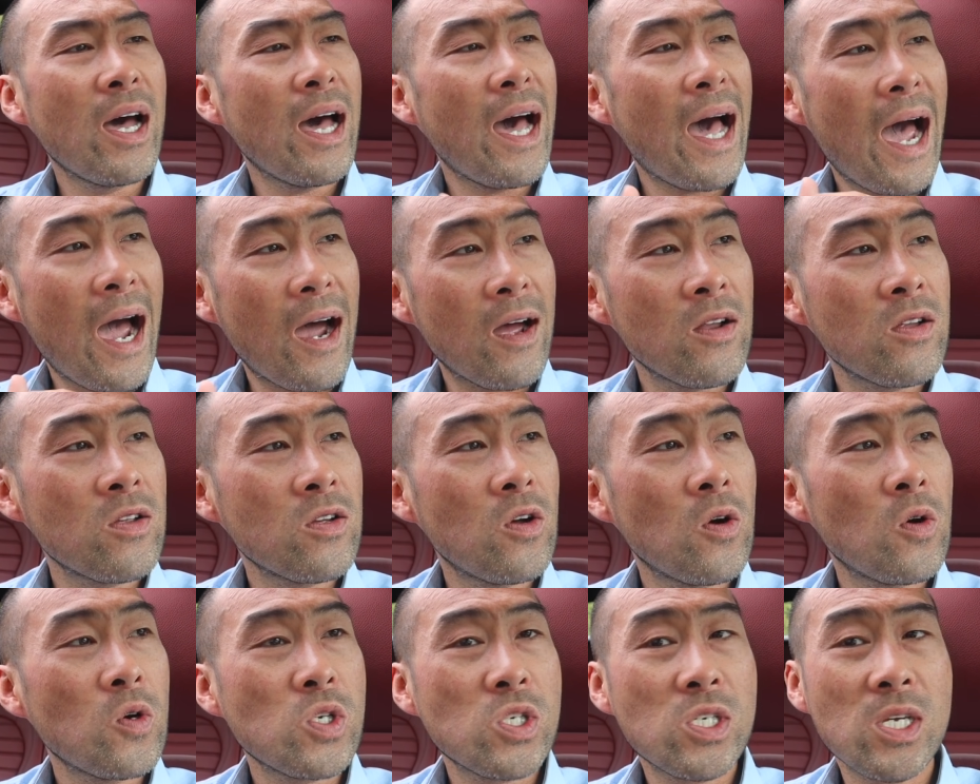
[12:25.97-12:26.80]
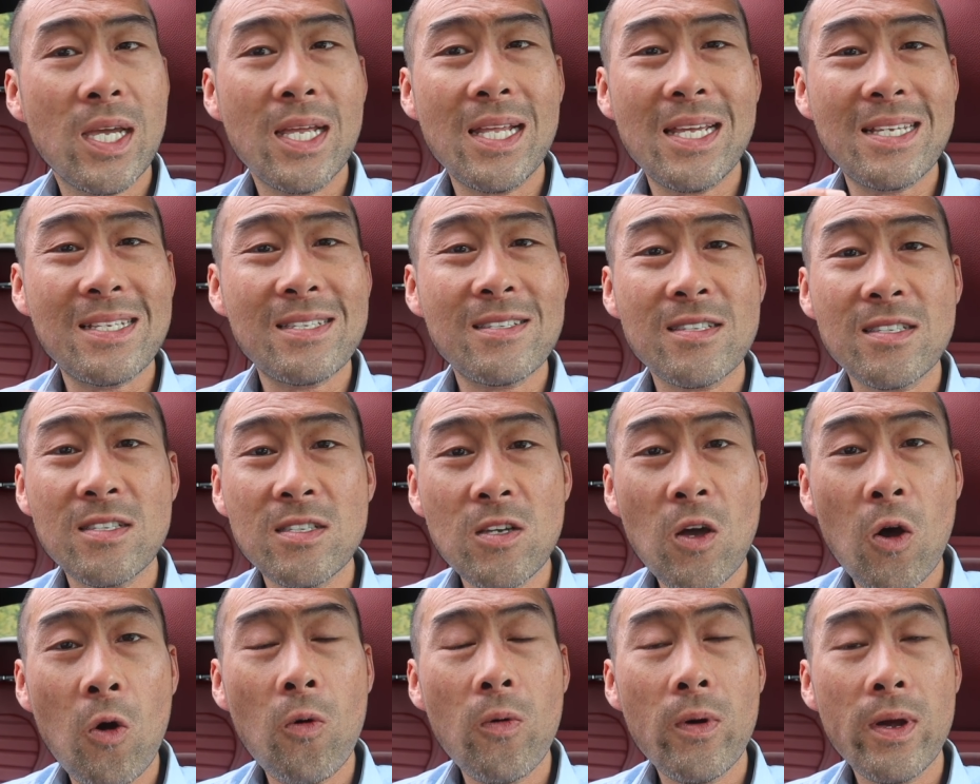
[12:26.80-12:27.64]
How to negotiate is
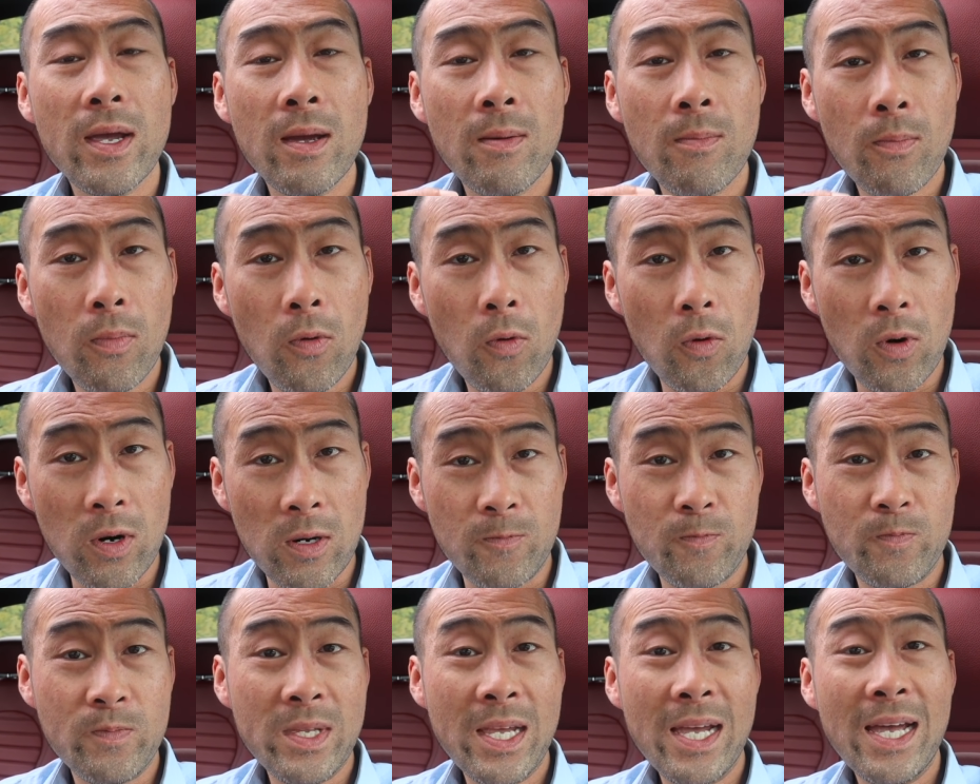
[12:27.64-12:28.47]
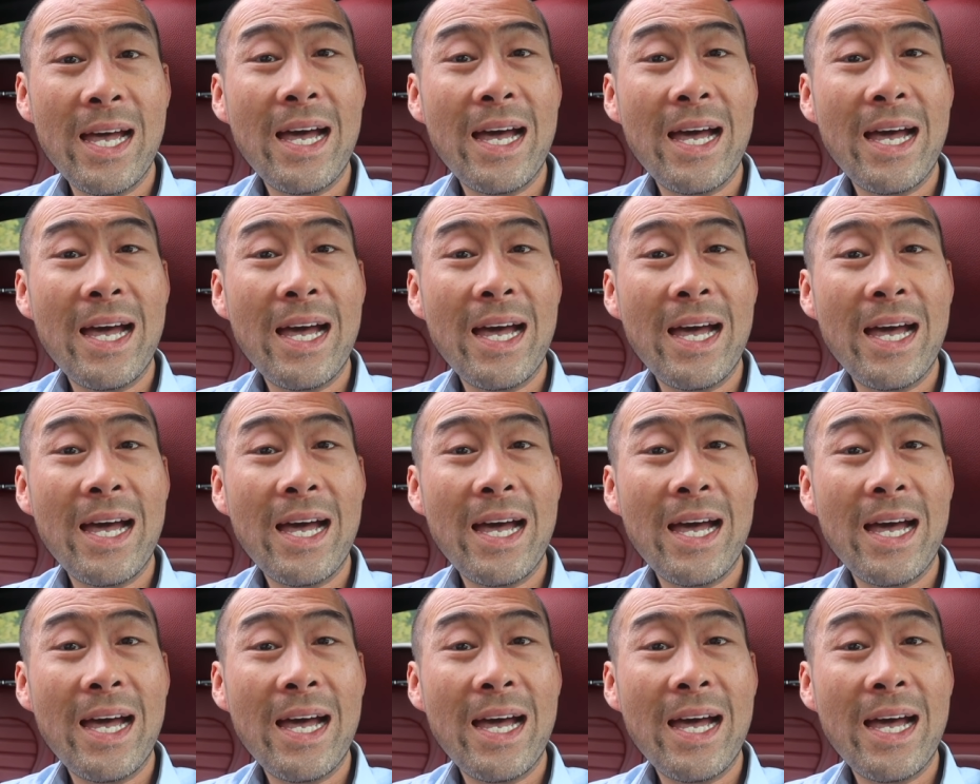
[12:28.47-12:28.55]
so important.